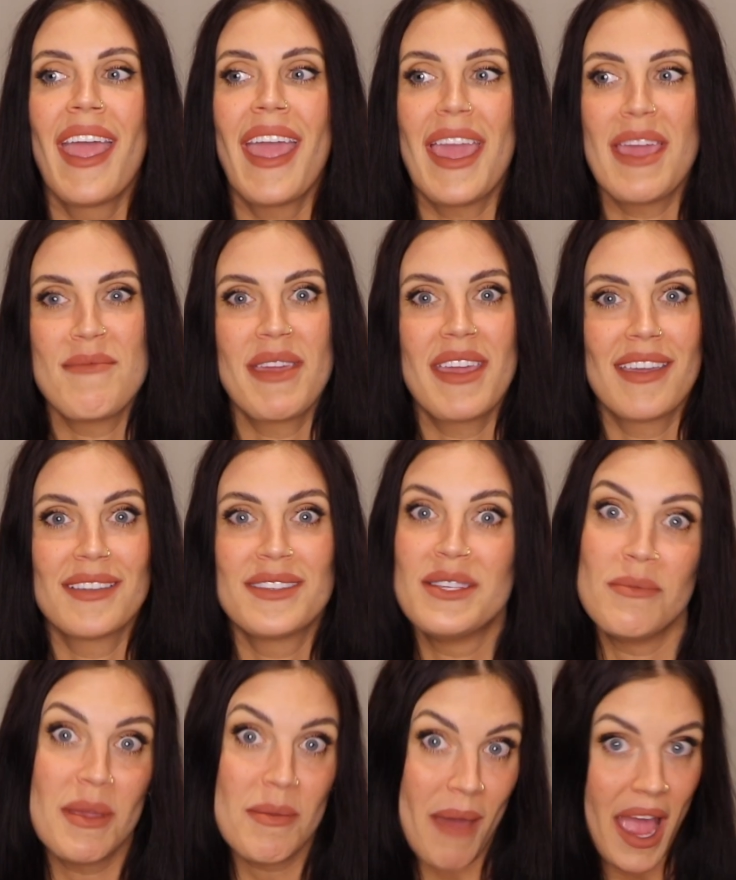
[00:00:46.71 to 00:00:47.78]
aiming to
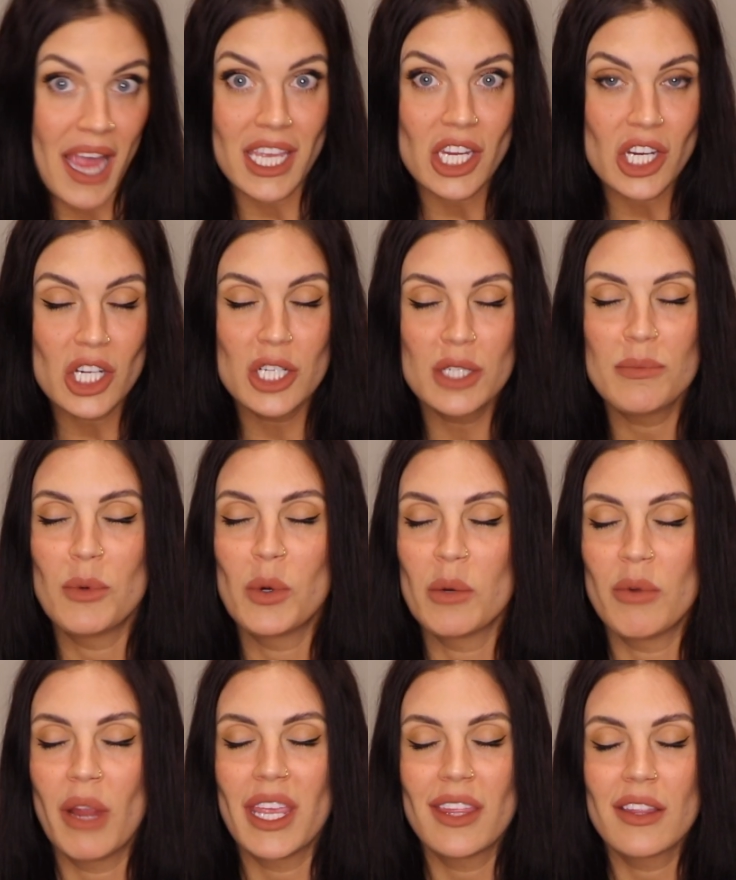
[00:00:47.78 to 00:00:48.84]
be back here more
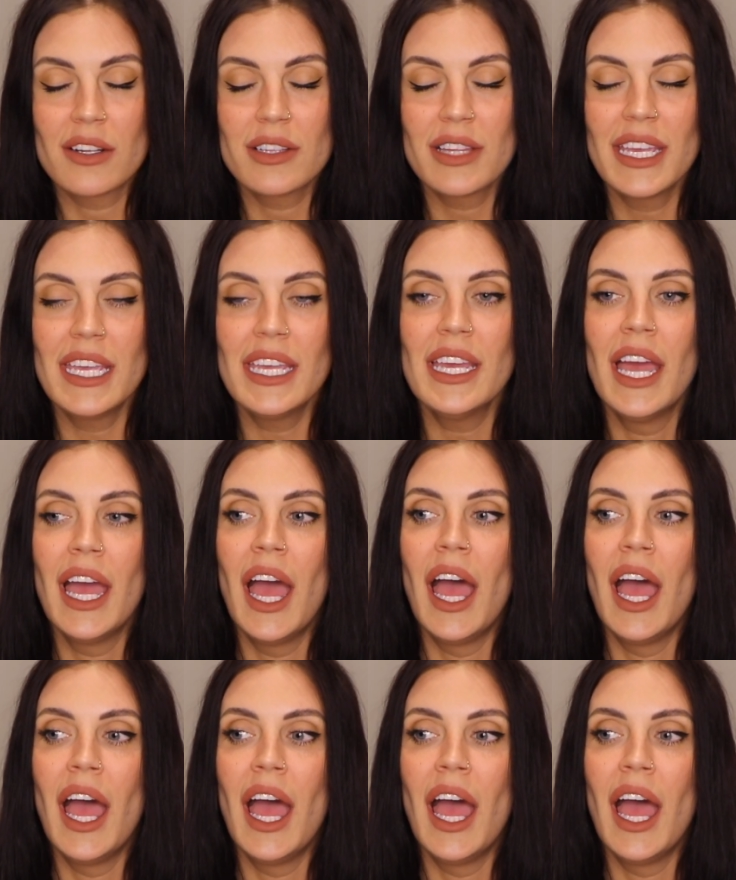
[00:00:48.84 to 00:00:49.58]
regularly.